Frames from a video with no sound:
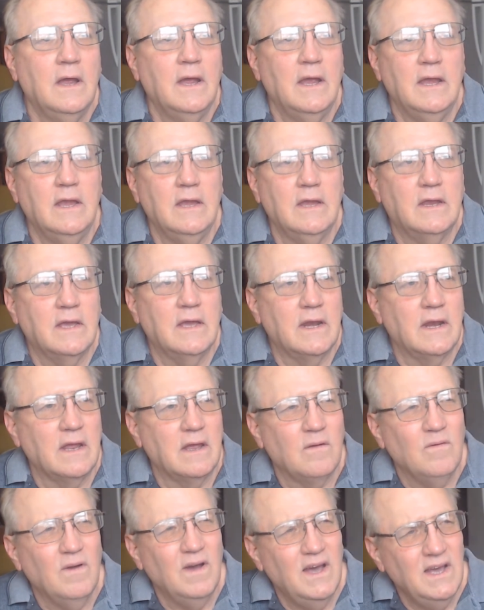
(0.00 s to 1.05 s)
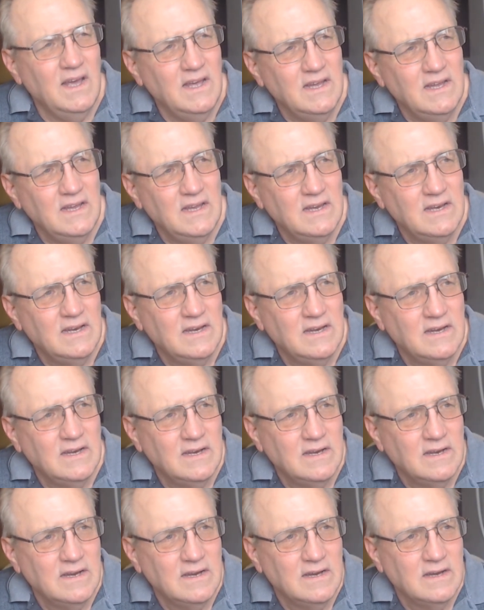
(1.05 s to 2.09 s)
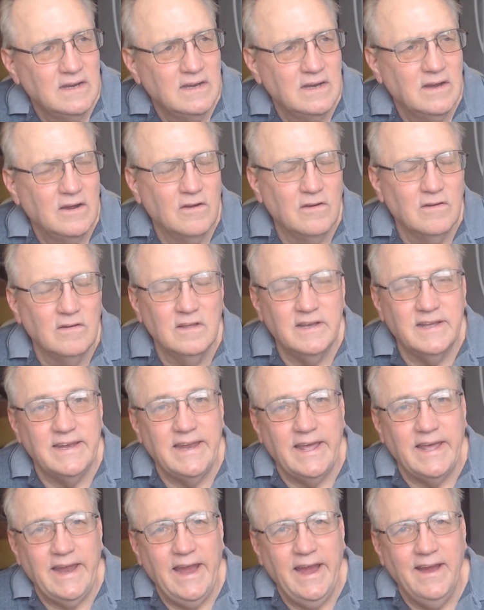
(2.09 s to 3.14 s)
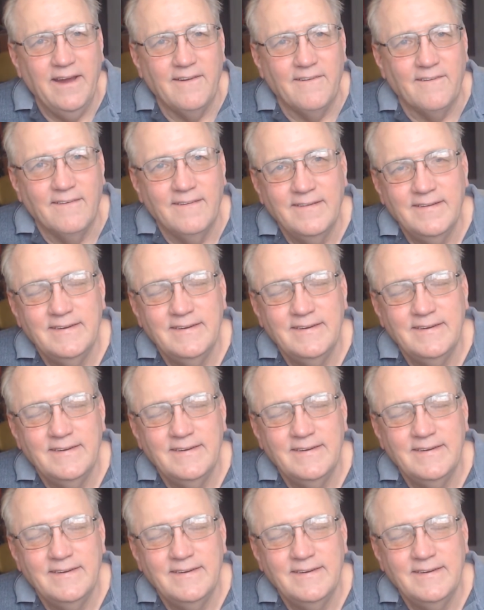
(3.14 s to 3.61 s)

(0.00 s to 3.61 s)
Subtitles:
You kind of like, what? Or look at that hair.